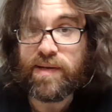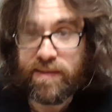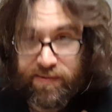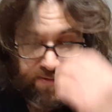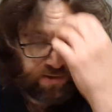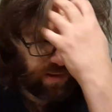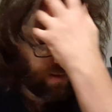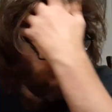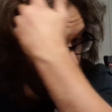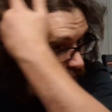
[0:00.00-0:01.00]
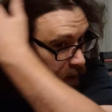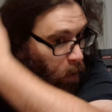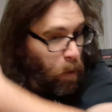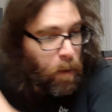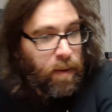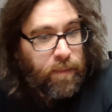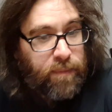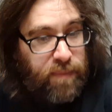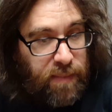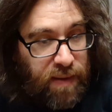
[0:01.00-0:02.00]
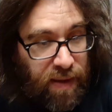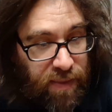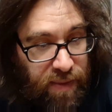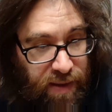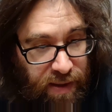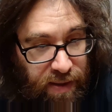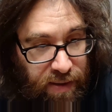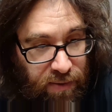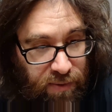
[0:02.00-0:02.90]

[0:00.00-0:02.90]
at the show. And then